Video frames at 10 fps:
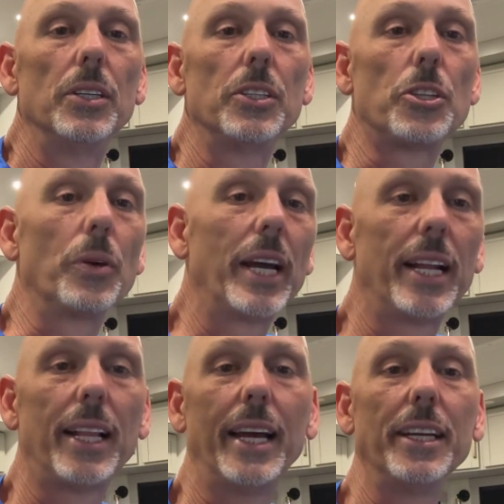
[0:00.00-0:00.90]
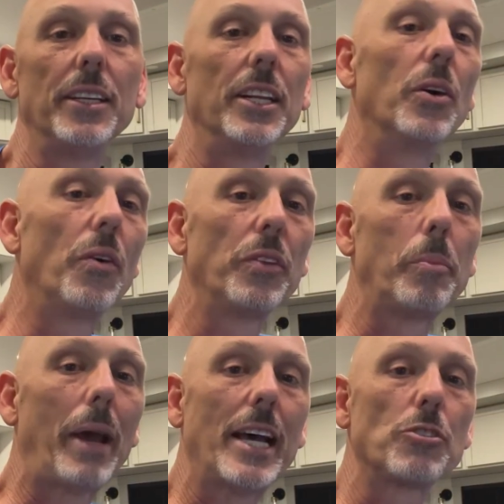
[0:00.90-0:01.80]
so kind of like, over the
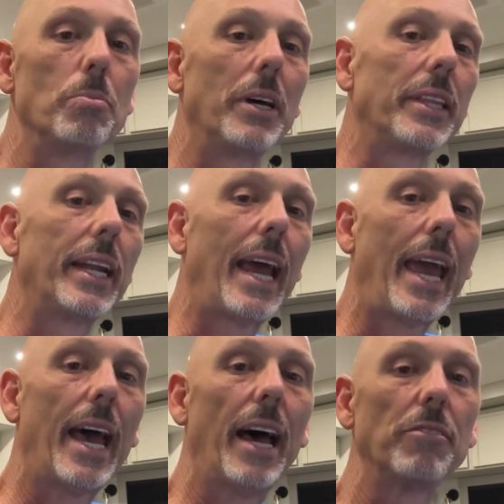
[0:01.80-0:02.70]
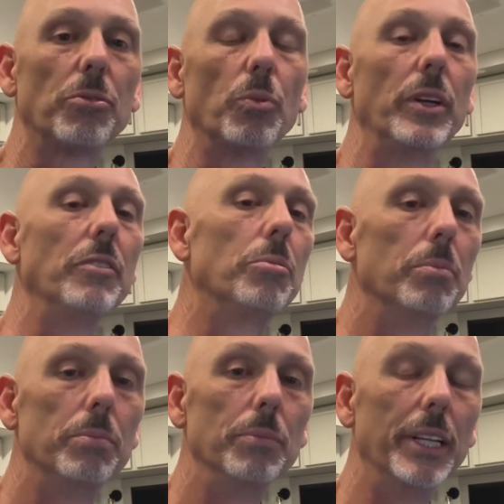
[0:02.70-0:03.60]
past month and a half, we've,
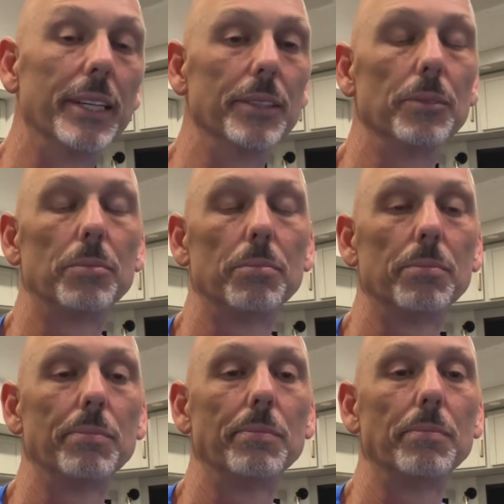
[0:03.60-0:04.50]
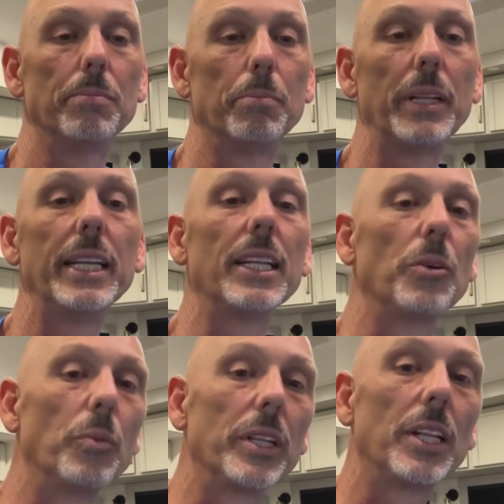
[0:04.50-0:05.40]
been
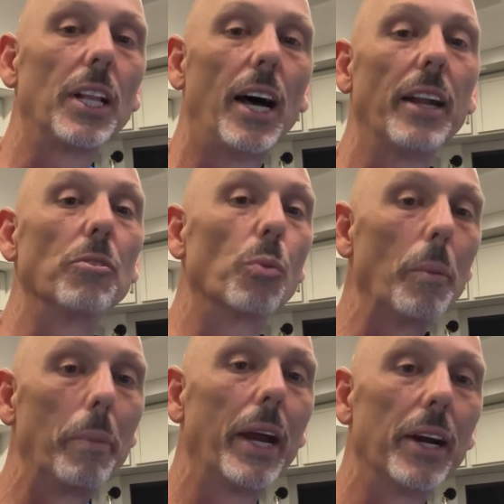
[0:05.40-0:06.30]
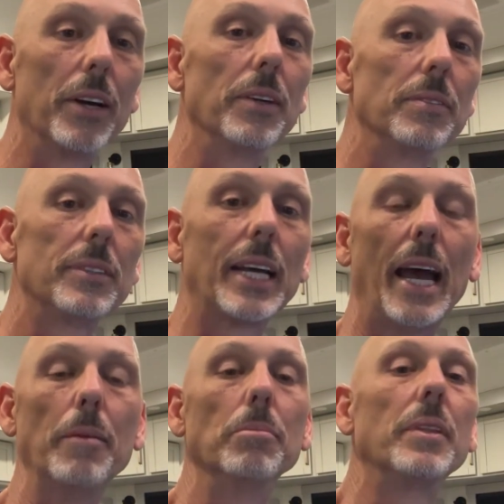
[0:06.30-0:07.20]
dealing with a lot of repair
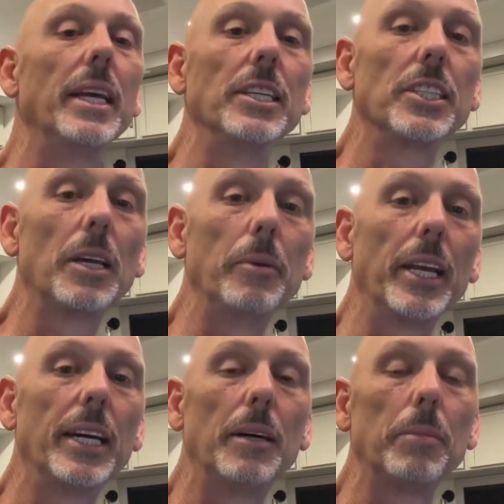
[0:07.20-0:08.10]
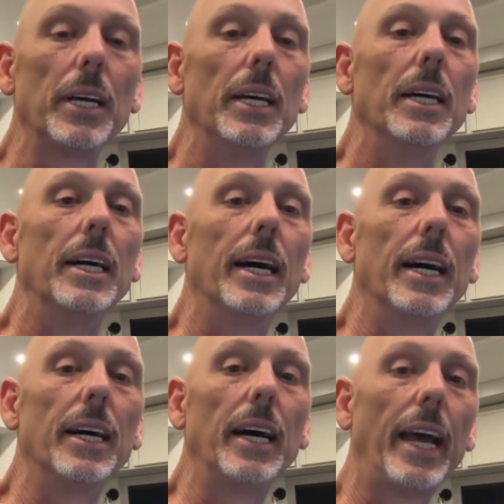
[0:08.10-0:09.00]
type things coming up.
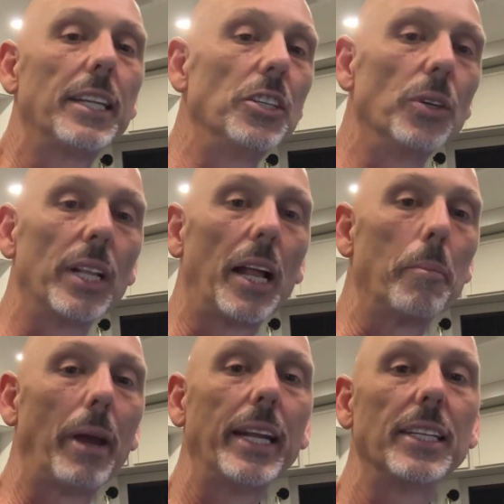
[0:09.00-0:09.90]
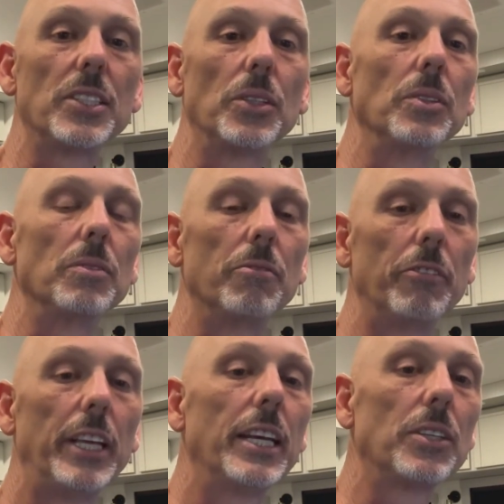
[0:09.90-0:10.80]
Had to do a lot of maintenance on
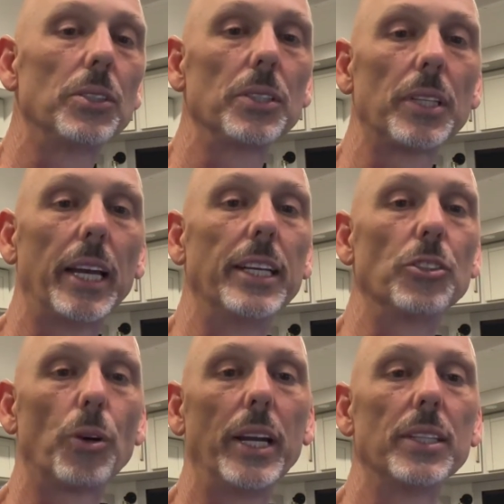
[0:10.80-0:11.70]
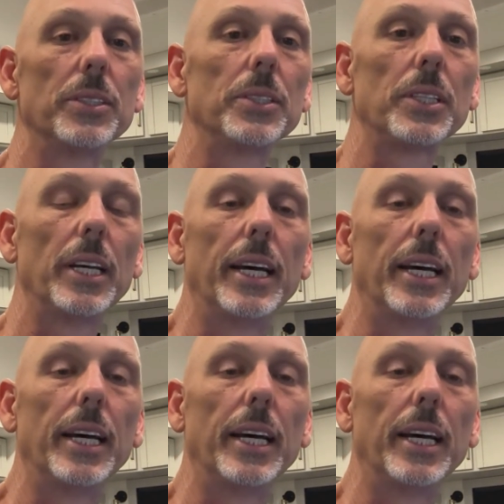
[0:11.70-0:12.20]
vehicles and trailers.